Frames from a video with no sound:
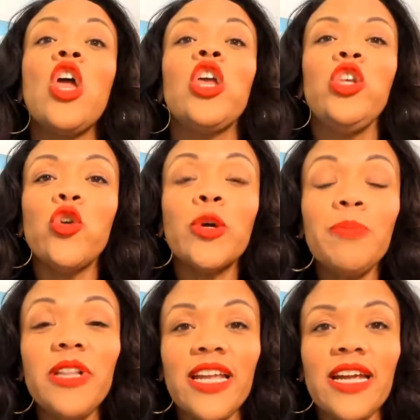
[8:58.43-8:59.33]
your
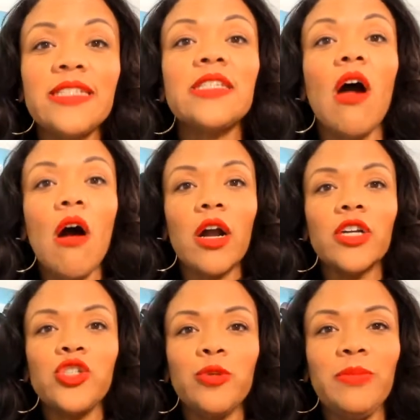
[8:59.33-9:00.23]
plans are
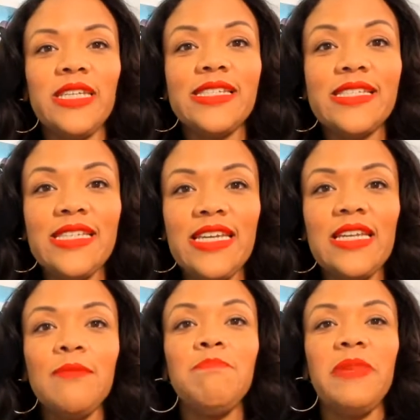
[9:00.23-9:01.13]
to be
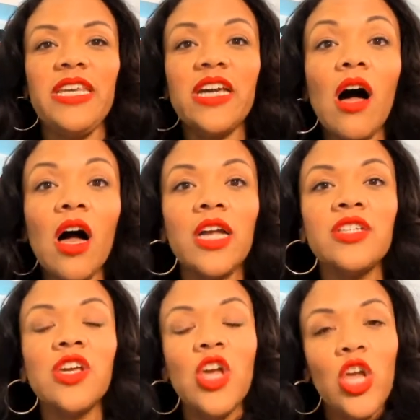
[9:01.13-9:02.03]
seen beyond